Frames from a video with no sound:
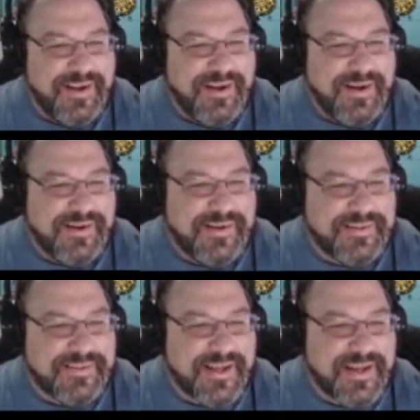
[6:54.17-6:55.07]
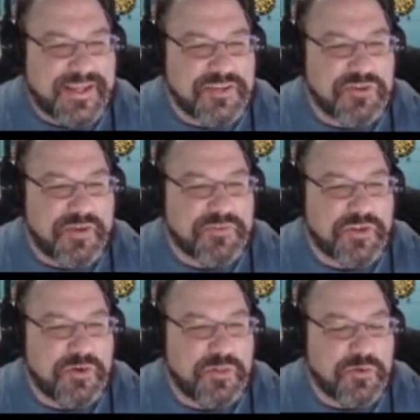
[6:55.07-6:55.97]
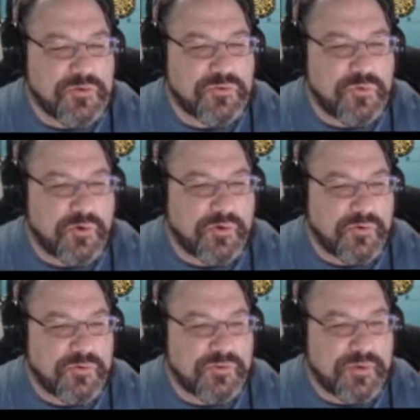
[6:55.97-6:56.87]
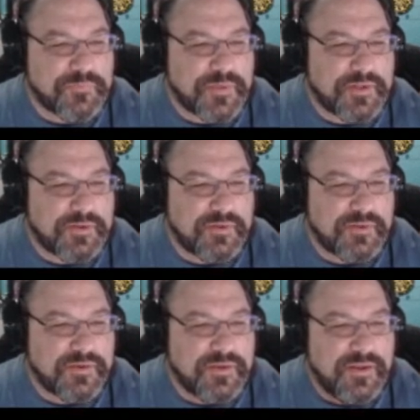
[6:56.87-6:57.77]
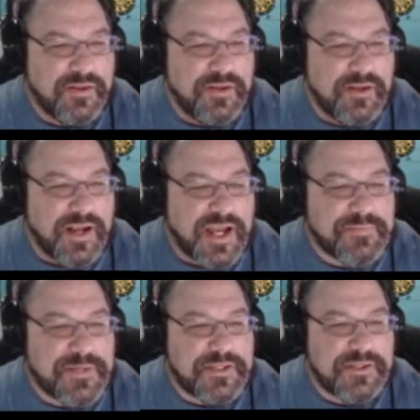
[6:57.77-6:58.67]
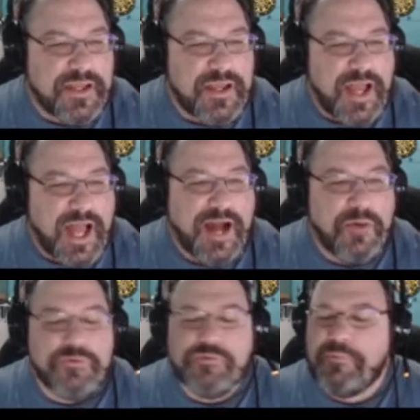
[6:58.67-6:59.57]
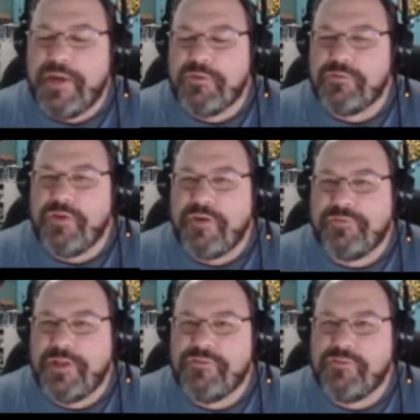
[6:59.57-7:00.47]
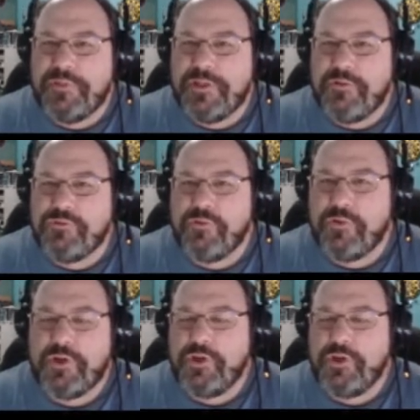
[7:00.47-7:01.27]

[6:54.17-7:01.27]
uh, I guess you have to go to their store or something. I mean, how is the Microsoft Flight Simulator store going